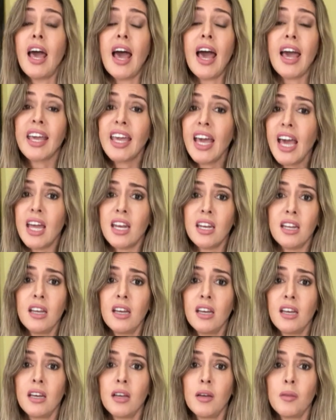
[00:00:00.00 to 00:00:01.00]
Again,
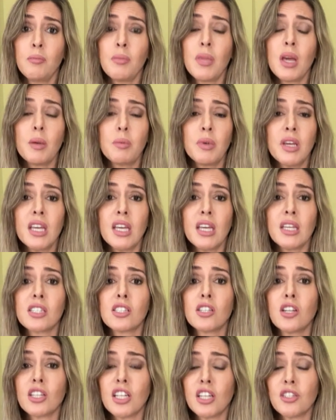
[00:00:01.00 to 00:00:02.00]
maybe it's not